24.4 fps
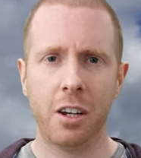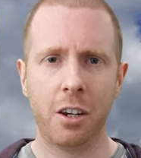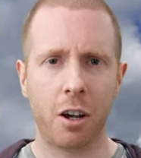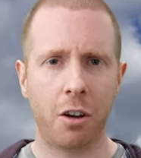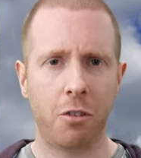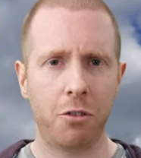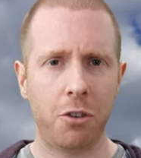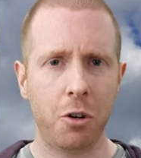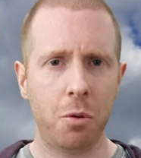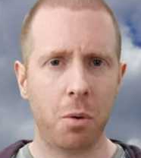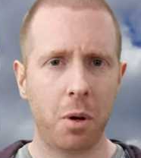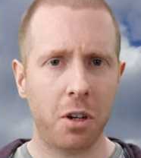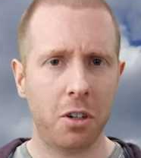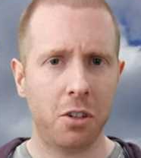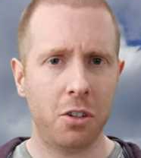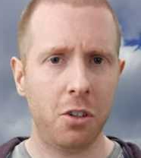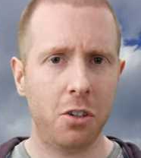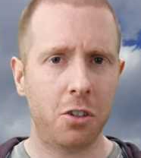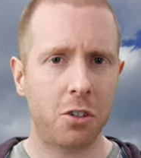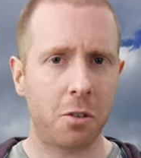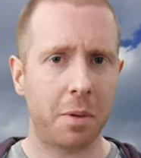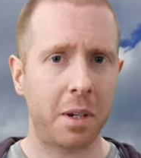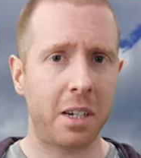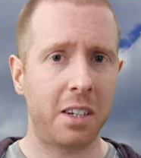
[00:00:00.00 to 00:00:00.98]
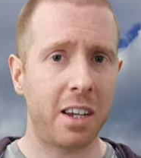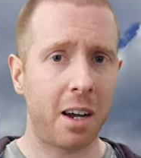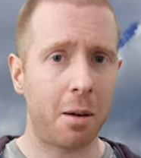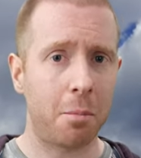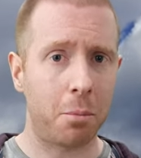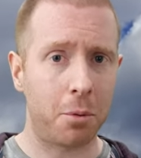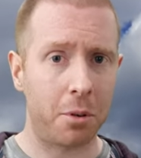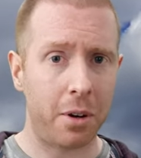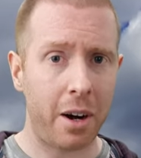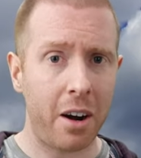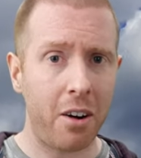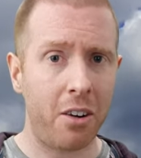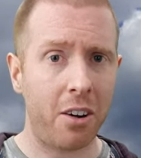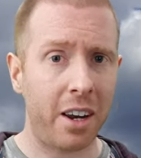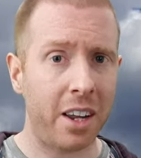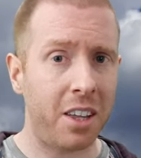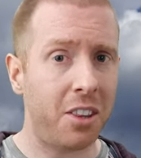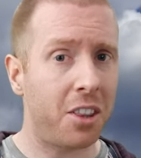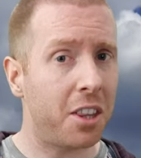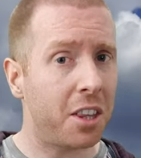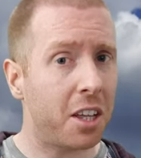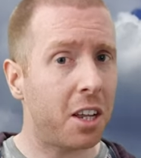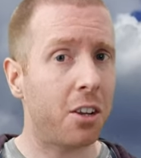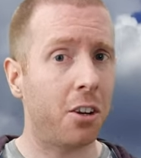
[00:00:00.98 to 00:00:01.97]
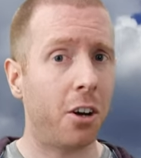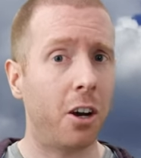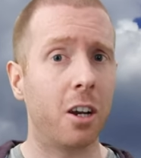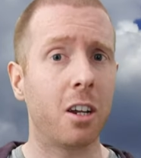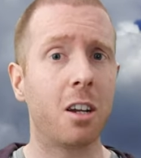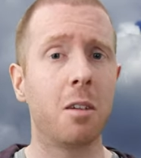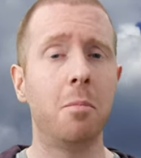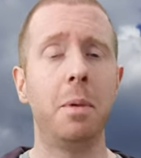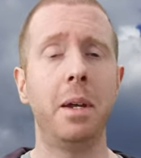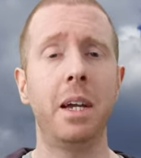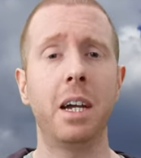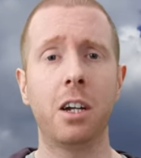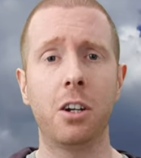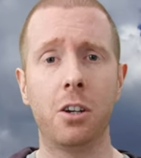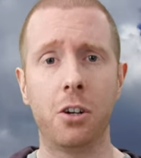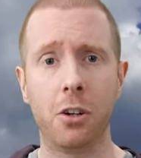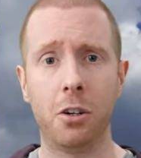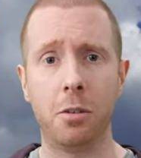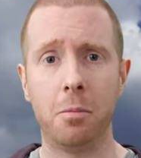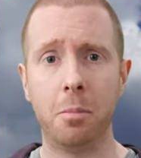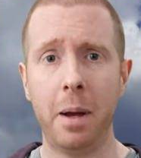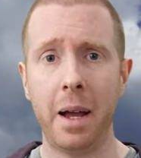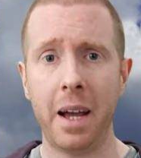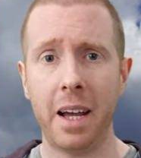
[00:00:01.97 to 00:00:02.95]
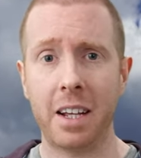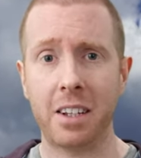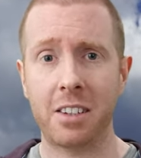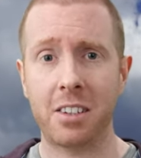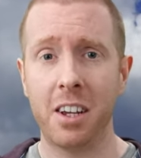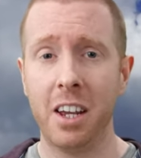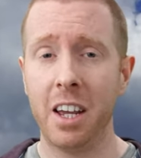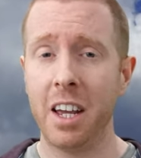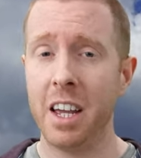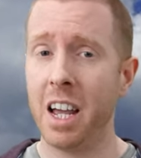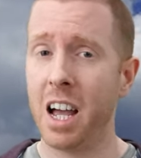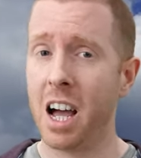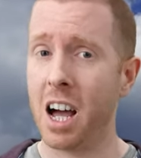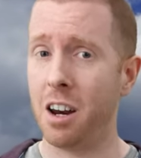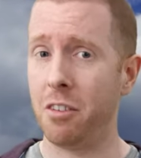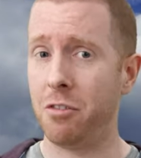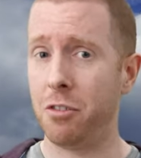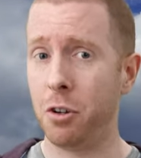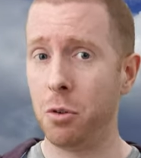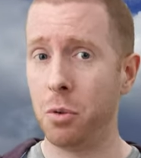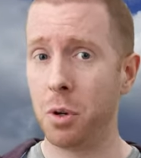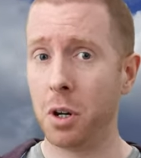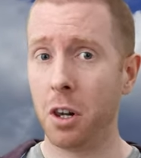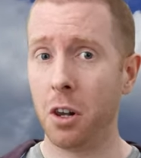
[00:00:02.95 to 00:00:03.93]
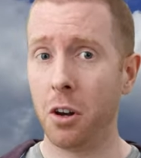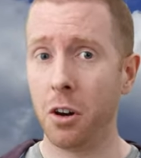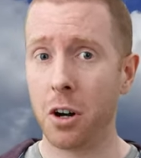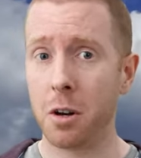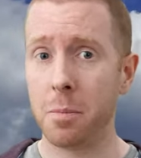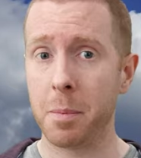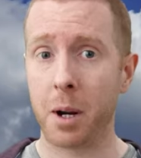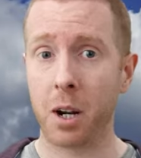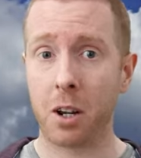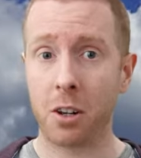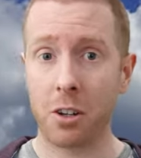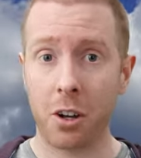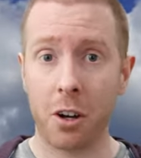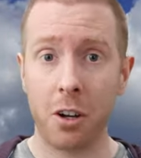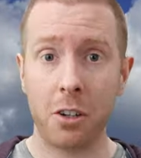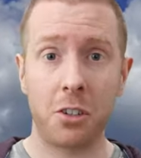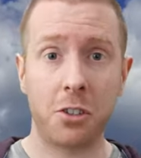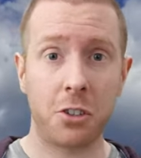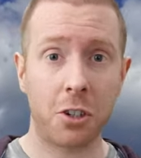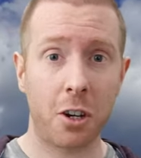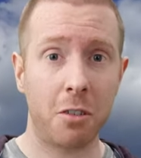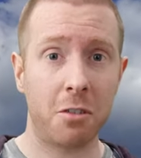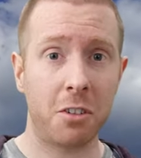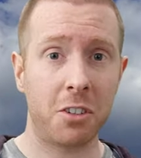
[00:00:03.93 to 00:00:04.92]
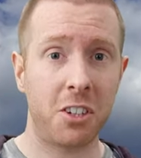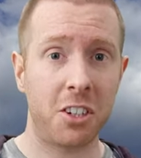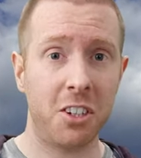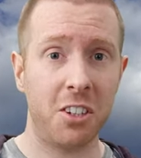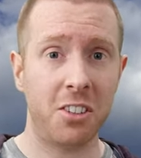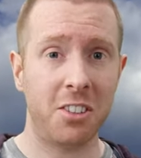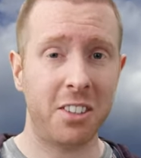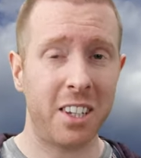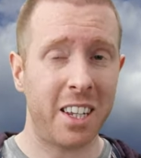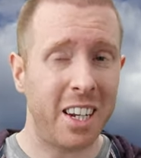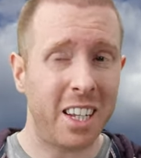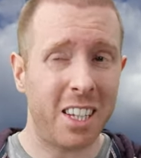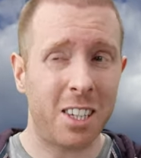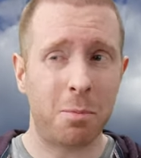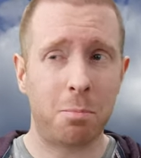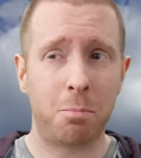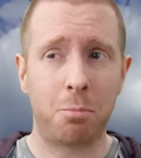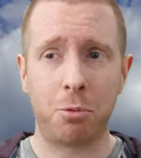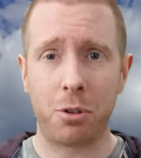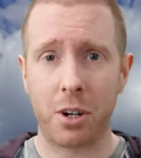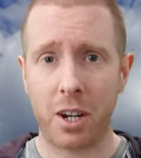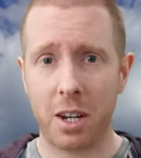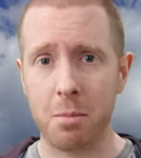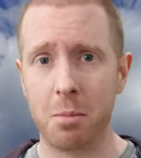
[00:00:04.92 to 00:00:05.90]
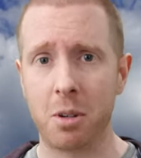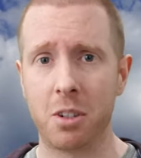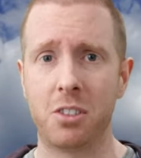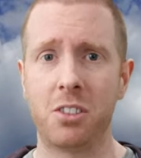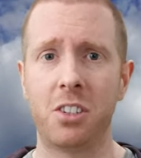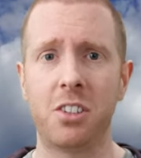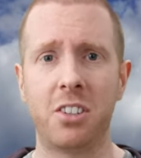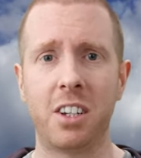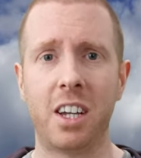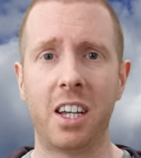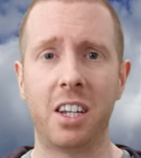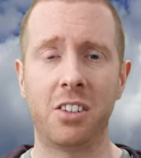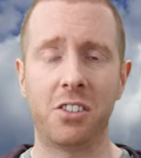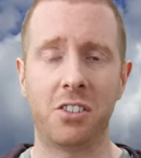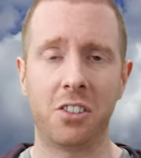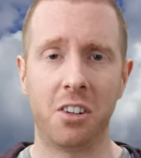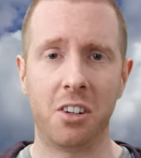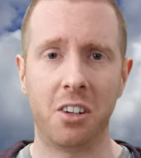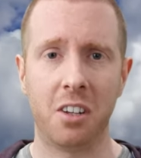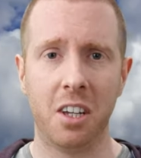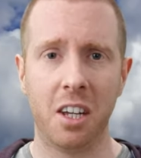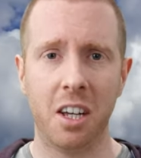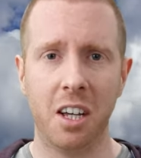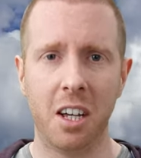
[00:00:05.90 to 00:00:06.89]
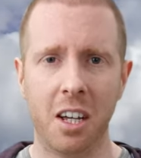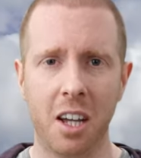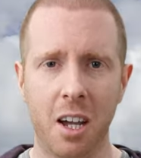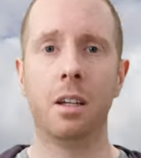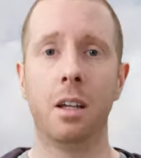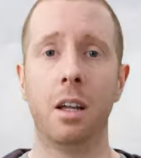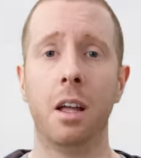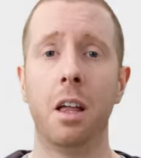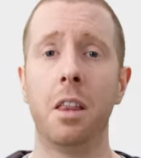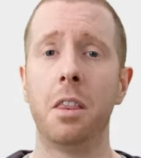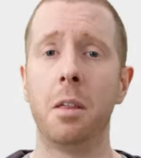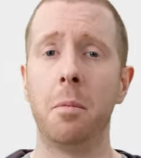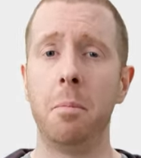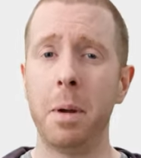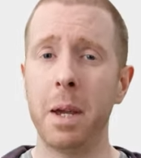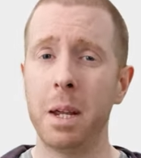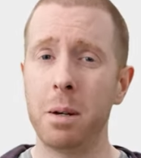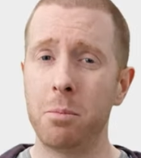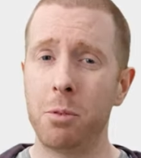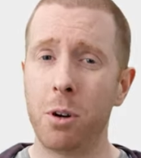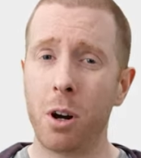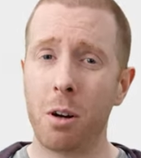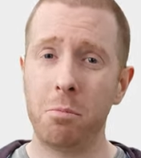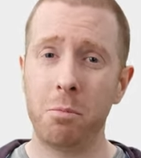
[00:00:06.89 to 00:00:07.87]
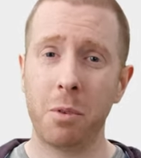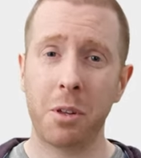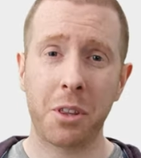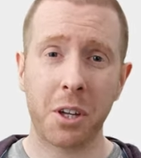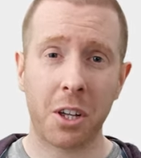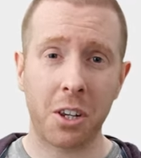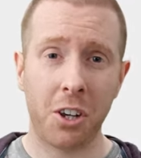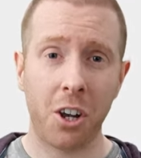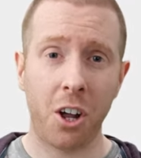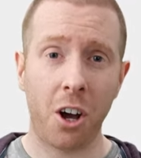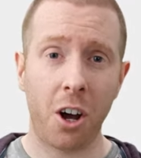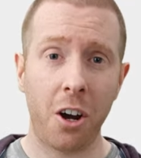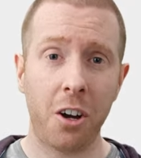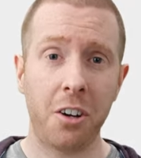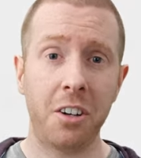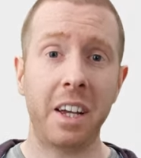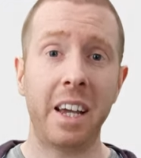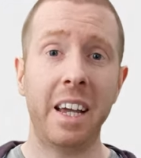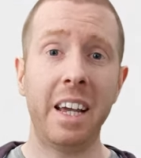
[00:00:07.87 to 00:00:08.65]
Now, if you want to do something temporarily, then the cloud can be a good bet. And if you want to learn about cloud services, then it's pretty much essential. The main problem with the cloud